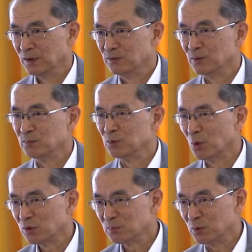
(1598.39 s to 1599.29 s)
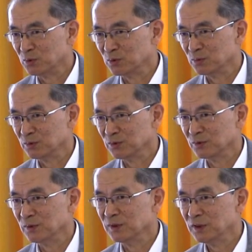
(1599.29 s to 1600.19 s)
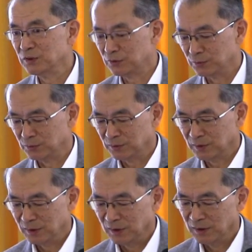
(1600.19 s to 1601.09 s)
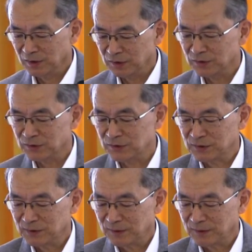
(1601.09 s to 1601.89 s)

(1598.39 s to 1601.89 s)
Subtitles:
From God point of view, issue is